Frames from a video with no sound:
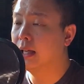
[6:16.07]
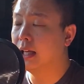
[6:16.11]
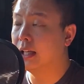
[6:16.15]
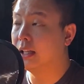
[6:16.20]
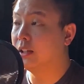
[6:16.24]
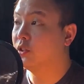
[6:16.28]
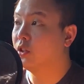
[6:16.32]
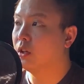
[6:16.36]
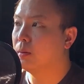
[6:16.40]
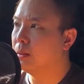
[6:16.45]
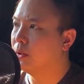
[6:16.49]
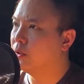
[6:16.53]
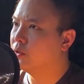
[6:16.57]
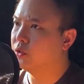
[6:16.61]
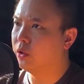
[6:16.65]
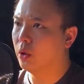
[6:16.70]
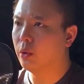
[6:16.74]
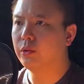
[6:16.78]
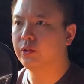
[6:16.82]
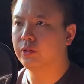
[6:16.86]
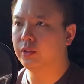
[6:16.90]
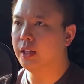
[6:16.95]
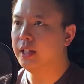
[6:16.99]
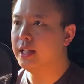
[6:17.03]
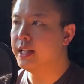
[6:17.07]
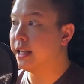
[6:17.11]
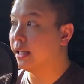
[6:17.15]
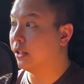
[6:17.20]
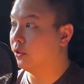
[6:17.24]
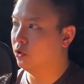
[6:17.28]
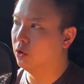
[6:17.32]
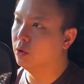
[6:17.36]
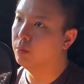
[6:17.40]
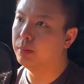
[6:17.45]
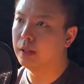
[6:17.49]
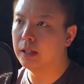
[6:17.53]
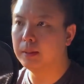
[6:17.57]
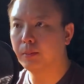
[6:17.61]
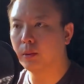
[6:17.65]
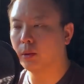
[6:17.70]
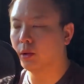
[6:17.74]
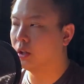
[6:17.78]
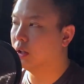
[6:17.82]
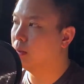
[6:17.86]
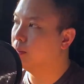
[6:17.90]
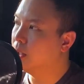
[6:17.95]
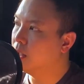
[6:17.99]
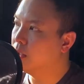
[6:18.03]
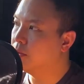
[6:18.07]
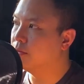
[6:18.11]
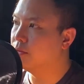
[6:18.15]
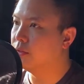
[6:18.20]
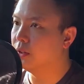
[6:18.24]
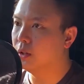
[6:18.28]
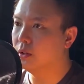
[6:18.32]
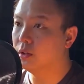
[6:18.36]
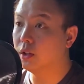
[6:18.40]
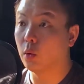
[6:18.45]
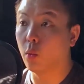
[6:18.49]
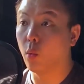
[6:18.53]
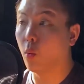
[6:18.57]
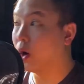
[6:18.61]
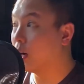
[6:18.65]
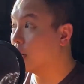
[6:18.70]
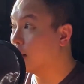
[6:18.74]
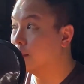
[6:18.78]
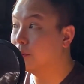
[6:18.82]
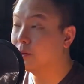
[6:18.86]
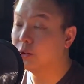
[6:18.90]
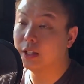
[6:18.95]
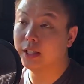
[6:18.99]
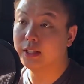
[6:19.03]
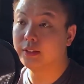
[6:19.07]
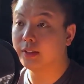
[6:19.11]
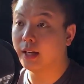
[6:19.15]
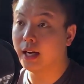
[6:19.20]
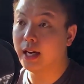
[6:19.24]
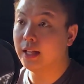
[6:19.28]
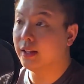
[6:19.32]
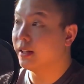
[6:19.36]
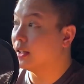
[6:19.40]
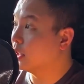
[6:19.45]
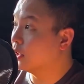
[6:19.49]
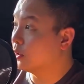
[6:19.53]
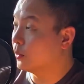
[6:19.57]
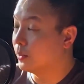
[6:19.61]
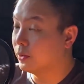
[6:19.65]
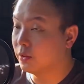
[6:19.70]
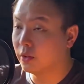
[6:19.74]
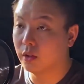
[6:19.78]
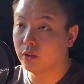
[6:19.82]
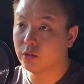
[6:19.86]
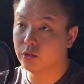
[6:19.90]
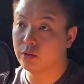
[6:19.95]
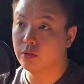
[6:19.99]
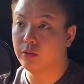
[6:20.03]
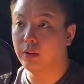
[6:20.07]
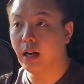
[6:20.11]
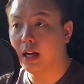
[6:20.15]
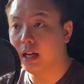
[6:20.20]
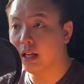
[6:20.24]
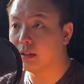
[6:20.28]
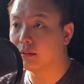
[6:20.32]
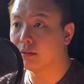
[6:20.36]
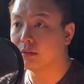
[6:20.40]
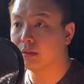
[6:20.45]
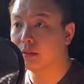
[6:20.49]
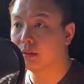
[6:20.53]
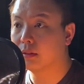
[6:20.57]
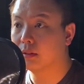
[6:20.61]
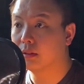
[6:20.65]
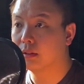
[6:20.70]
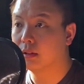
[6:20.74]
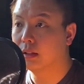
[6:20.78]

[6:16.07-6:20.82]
And it's going to be so sudden that two people are going to be in a field and one of them's going to die, the other one's going to survive.